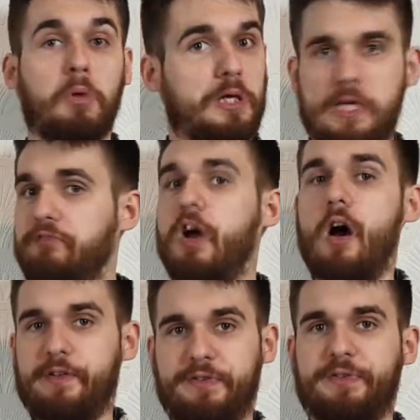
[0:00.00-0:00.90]
He
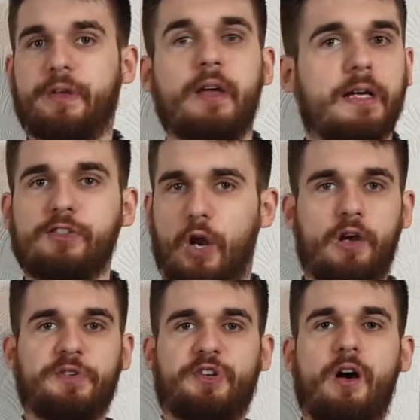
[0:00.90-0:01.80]
does.
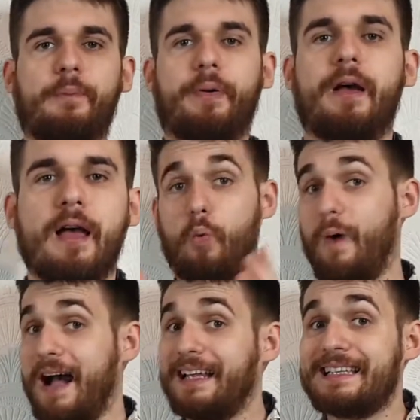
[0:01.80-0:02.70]
Turns up,
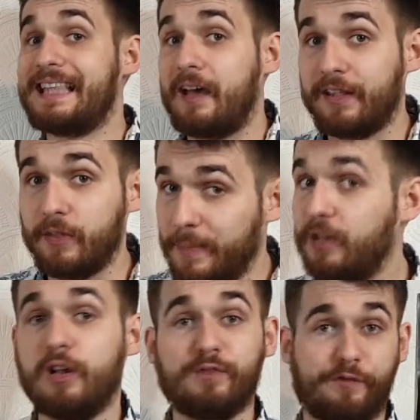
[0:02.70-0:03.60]
while he's down in the
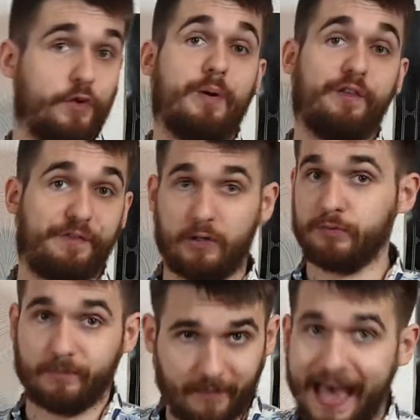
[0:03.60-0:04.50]
middle of the football
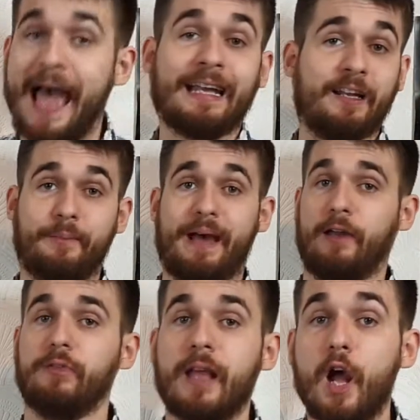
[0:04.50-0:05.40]
field, hanging
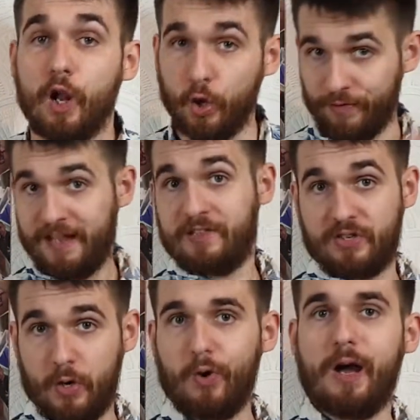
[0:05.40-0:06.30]
about,
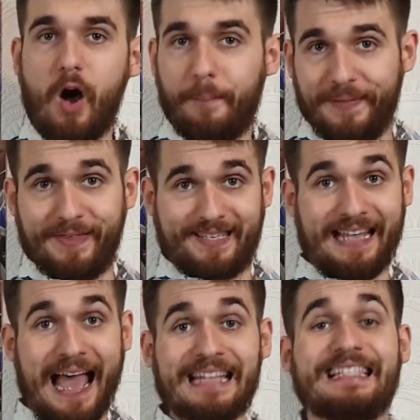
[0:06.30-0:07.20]
Lorenzo, up in the
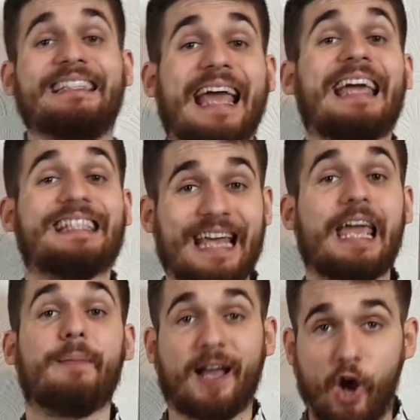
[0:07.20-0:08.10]
stands, takes
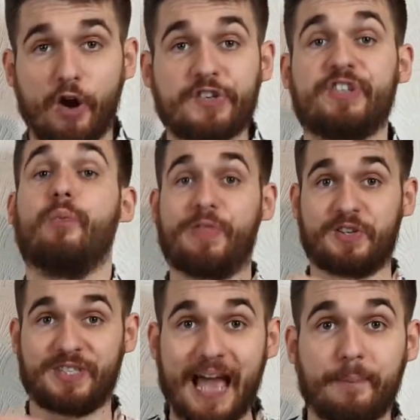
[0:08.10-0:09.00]
aim at Carson with a
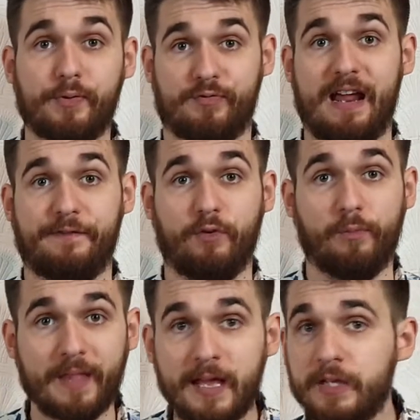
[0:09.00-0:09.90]
sniper rifle.
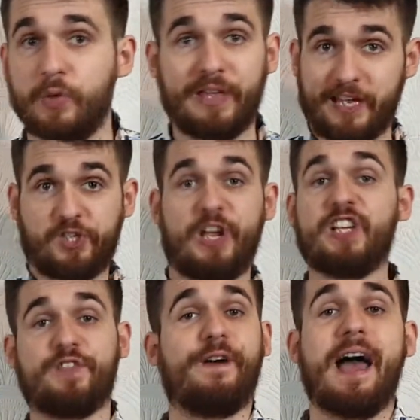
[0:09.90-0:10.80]
So they
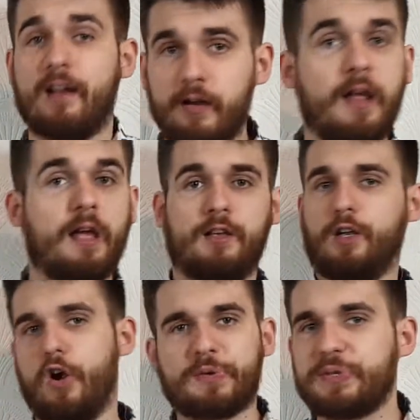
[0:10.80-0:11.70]
exchange fire.
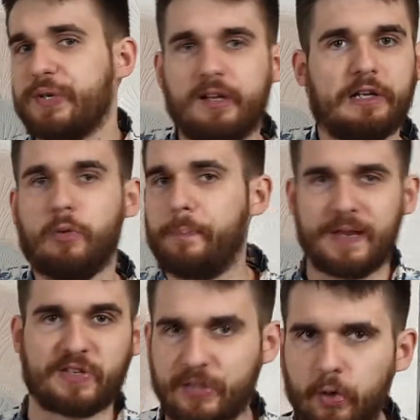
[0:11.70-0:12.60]
Carson's got a little
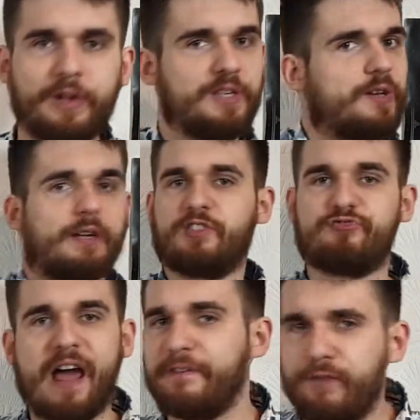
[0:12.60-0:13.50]
pistol, he's got his
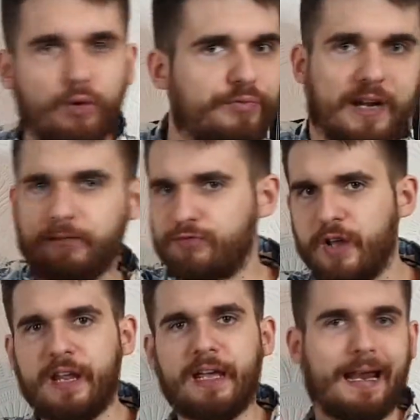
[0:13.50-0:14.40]
rifle, they're
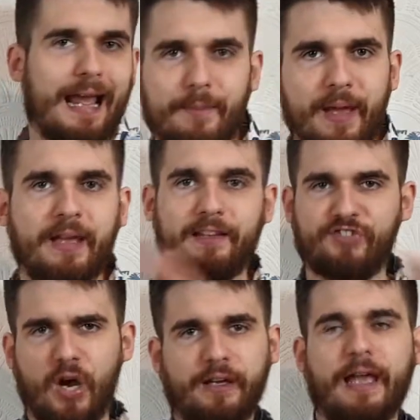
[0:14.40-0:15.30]
running and aiming and
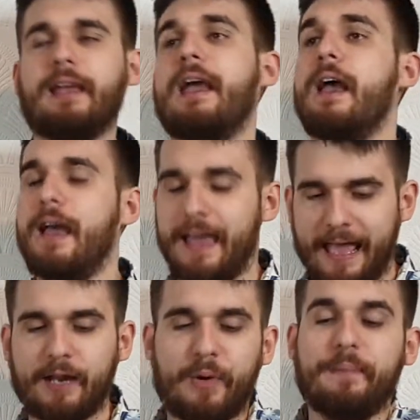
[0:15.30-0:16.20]
ducking.
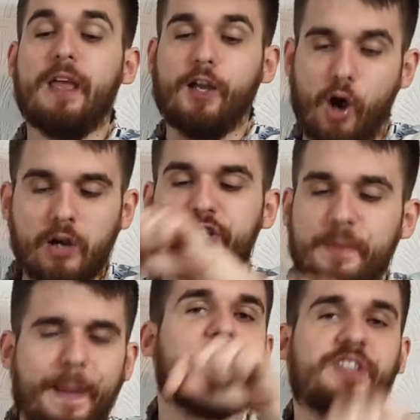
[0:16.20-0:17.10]
Anyway,
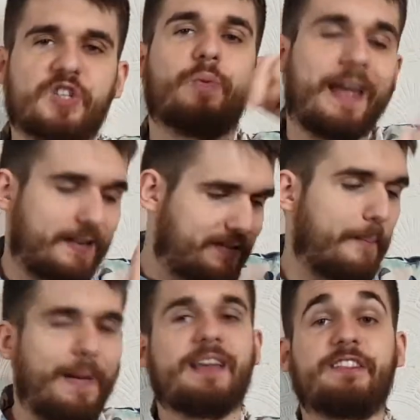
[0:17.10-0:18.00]
Carson makes his way
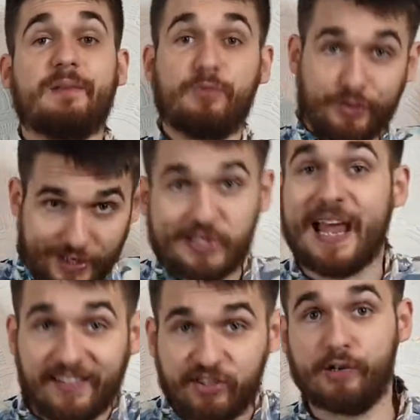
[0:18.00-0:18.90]
step by step to the
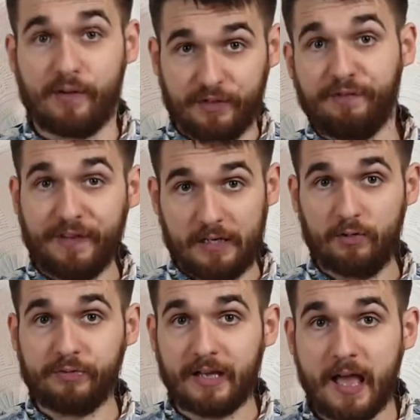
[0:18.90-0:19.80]
center of the
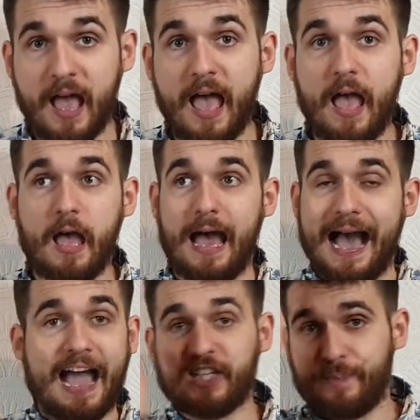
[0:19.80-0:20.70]
field,
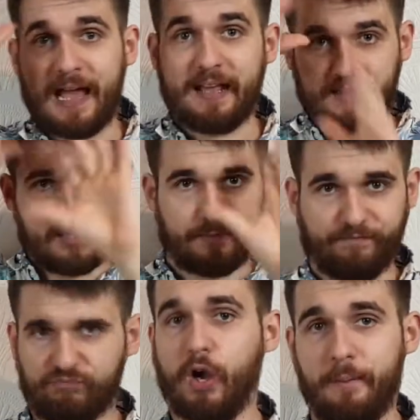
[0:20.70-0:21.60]
hides behind this
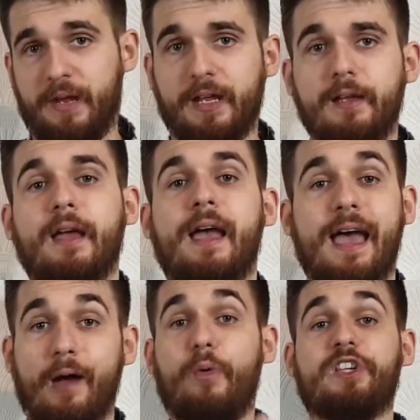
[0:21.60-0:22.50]
dummy,
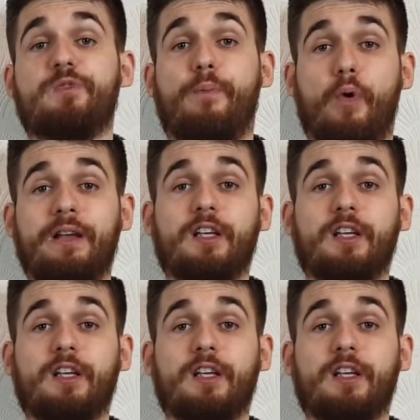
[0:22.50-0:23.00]
at which point